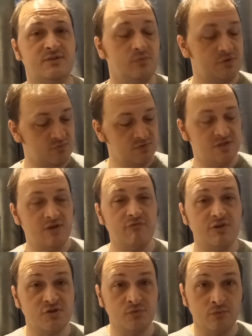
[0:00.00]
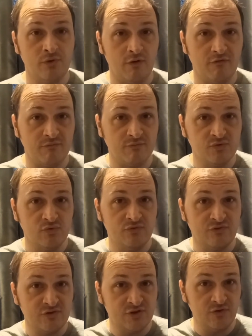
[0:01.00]
which was the original note from
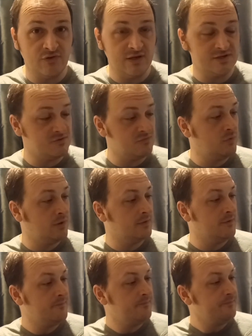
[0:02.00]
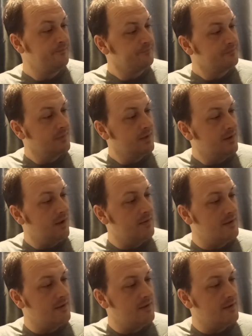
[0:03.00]
two thousand one, and